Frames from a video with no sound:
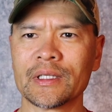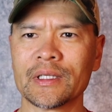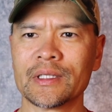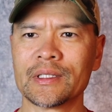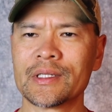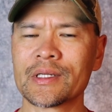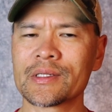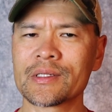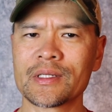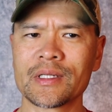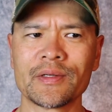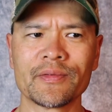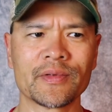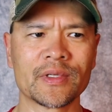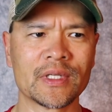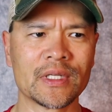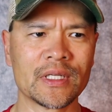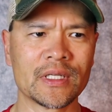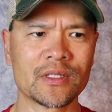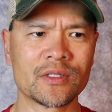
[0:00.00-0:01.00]
it doesn't
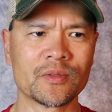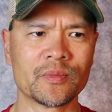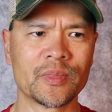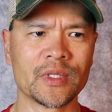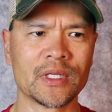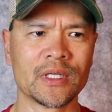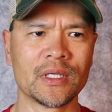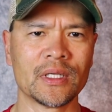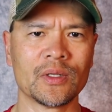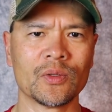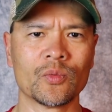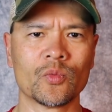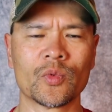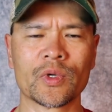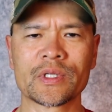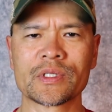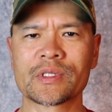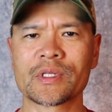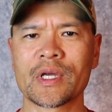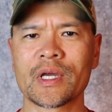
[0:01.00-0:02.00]
even need to be
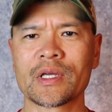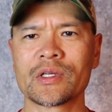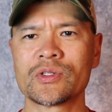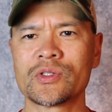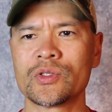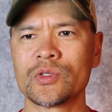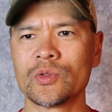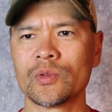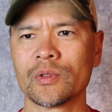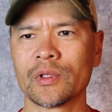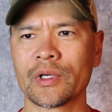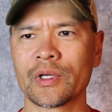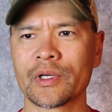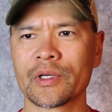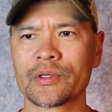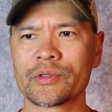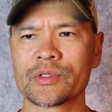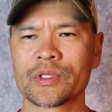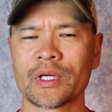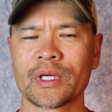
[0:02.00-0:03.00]
one size too
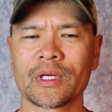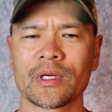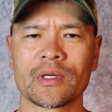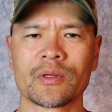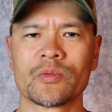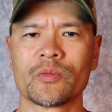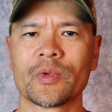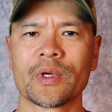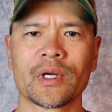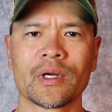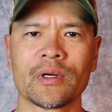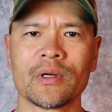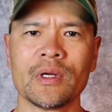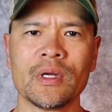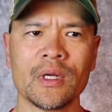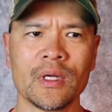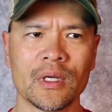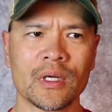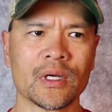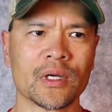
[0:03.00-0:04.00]
large. Like, I can wear
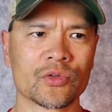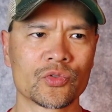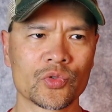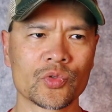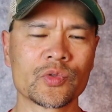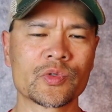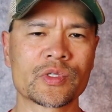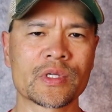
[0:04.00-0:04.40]
true